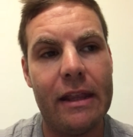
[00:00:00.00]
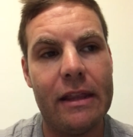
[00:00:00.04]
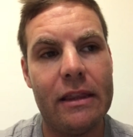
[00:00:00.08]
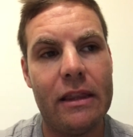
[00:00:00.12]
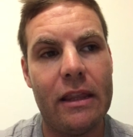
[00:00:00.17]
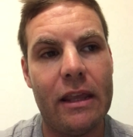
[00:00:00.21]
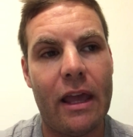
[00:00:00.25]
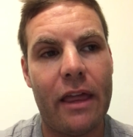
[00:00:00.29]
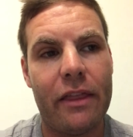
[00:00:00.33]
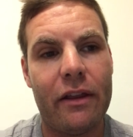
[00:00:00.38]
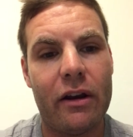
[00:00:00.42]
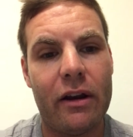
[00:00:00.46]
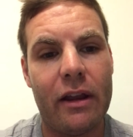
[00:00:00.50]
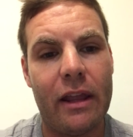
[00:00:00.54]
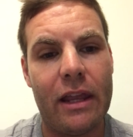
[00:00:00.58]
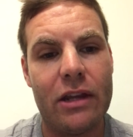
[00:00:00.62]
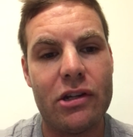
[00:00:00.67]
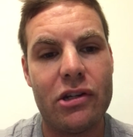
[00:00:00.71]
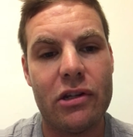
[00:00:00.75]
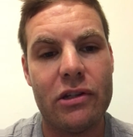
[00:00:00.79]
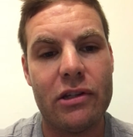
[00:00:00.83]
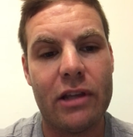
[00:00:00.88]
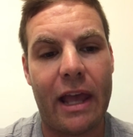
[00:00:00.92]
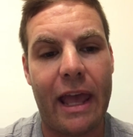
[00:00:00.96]
The other
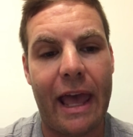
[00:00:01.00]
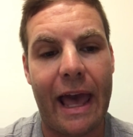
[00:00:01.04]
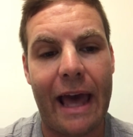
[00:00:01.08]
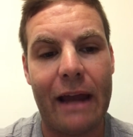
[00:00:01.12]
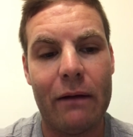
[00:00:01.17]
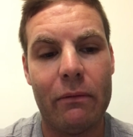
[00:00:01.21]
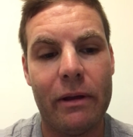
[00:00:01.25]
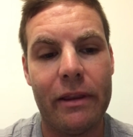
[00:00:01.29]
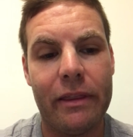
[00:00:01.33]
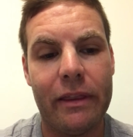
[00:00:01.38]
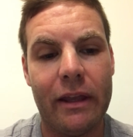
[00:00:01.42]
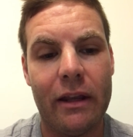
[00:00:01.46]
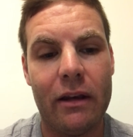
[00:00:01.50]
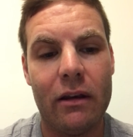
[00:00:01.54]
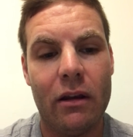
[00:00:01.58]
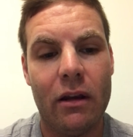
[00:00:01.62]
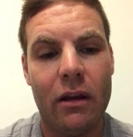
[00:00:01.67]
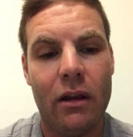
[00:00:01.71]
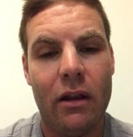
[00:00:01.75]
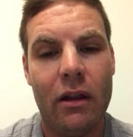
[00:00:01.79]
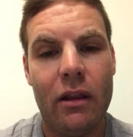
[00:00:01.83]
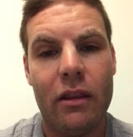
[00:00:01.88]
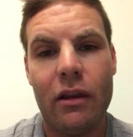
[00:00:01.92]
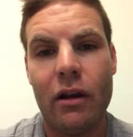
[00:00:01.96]
issues I had with it,
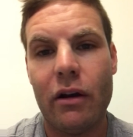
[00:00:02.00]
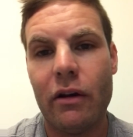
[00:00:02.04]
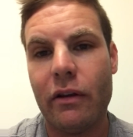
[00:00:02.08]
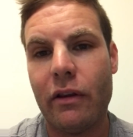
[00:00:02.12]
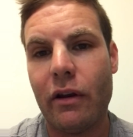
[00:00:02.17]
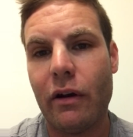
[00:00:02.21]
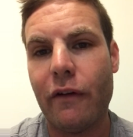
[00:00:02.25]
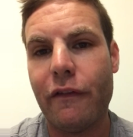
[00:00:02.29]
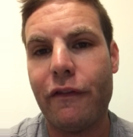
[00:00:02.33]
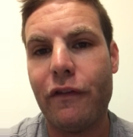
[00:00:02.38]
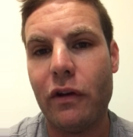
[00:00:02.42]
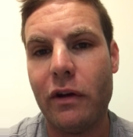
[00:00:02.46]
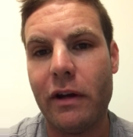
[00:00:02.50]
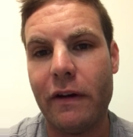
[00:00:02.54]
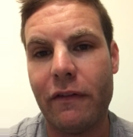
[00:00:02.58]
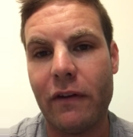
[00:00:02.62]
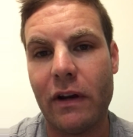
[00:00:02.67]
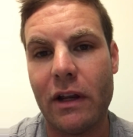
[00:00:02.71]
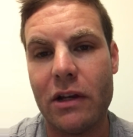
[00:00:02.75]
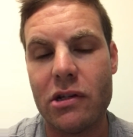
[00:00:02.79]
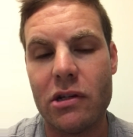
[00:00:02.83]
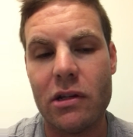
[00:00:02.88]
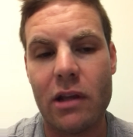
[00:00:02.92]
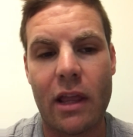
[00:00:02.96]
there are a few
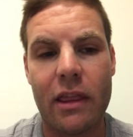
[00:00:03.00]
different issues.